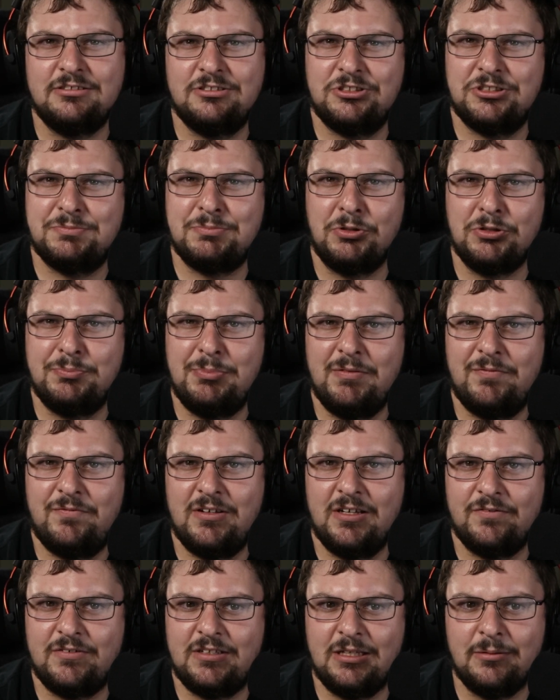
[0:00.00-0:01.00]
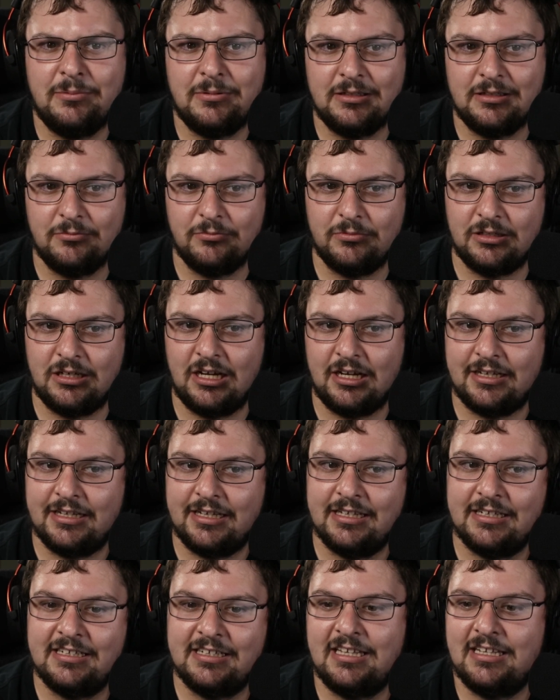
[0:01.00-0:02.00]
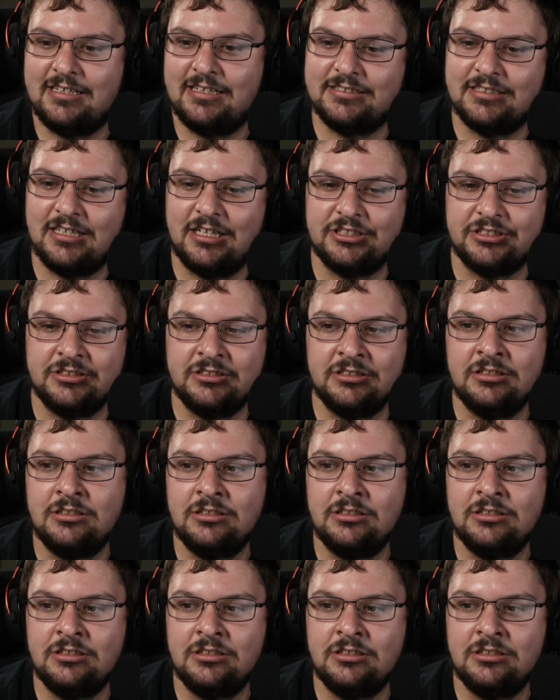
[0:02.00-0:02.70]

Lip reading: supposed to be $50, but we're not going to get into that discussion.